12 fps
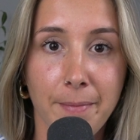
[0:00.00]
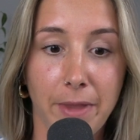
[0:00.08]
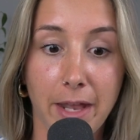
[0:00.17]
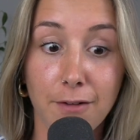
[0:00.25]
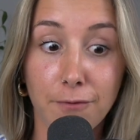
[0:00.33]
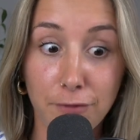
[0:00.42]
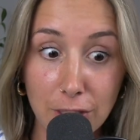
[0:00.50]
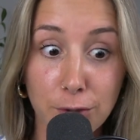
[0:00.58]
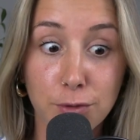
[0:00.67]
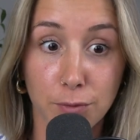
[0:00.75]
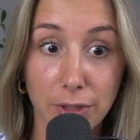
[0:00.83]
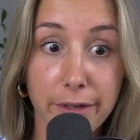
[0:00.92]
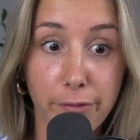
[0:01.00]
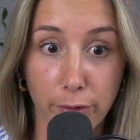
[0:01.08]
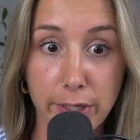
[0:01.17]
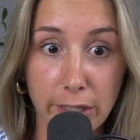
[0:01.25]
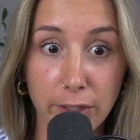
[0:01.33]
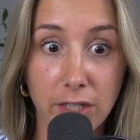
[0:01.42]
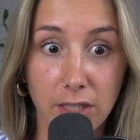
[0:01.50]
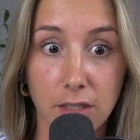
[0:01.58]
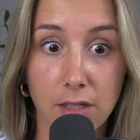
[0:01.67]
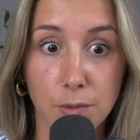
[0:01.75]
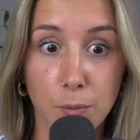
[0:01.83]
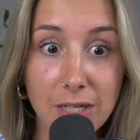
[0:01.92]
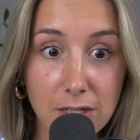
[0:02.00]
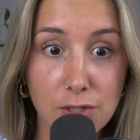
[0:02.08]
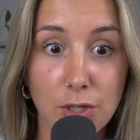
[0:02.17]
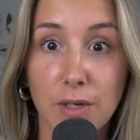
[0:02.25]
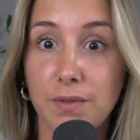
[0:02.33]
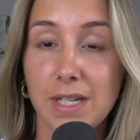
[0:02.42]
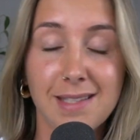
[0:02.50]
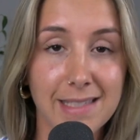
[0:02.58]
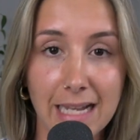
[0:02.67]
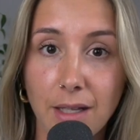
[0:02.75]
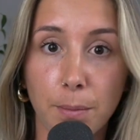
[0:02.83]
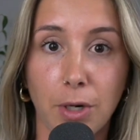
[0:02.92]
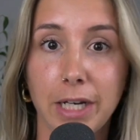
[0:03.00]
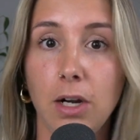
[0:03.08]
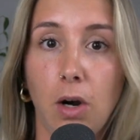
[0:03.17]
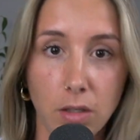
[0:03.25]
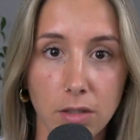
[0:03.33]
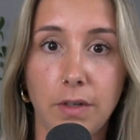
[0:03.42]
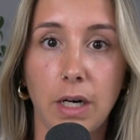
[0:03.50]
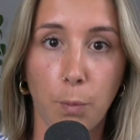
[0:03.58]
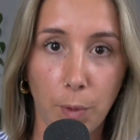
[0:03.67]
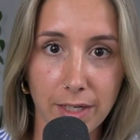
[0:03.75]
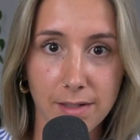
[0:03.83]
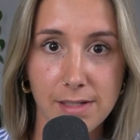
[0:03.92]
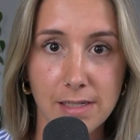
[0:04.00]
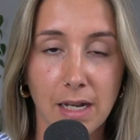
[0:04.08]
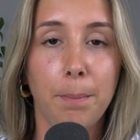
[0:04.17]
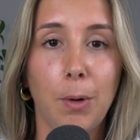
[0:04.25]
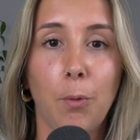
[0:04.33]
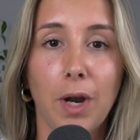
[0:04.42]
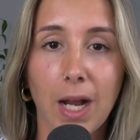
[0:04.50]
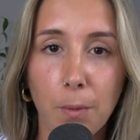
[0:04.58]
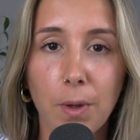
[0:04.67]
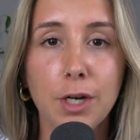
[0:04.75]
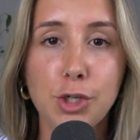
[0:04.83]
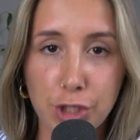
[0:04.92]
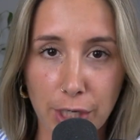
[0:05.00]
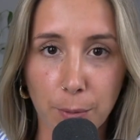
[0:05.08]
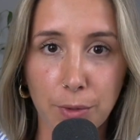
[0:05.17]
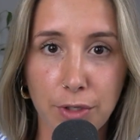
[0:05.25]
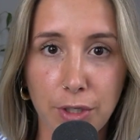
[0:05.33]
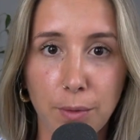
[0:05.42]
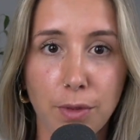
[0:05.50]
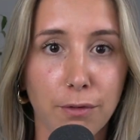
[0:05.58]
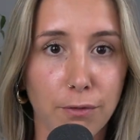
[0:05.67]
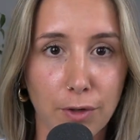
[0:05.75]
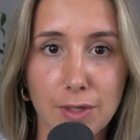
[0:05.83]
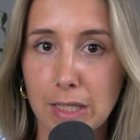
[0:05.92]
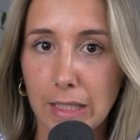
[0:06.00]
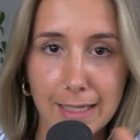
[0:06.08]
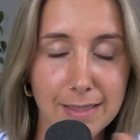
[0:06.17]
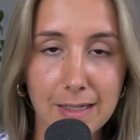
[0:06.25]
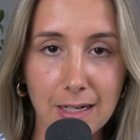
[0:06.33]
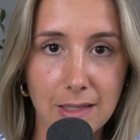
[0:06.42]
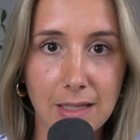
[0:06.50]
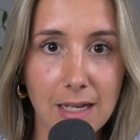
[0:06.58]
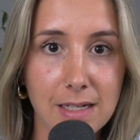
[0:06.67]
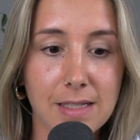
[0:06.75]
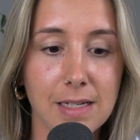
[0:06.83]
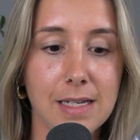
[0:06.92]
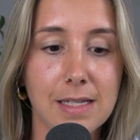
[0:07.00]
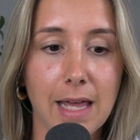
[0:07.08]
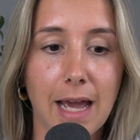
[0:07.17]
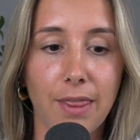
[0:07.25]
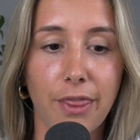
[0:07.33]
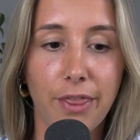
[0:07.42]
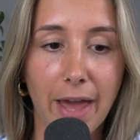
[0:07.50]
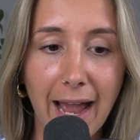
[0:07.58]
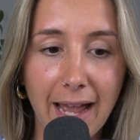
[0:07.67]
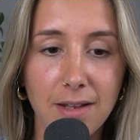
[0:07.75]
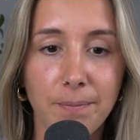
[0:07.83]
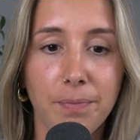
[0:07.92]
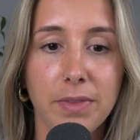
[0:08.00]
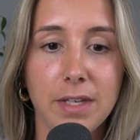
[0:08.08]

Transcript: And it feels really freaking good because we deserve to celebrate all of our wins. But what I want to share with you, the first lesson in this, is that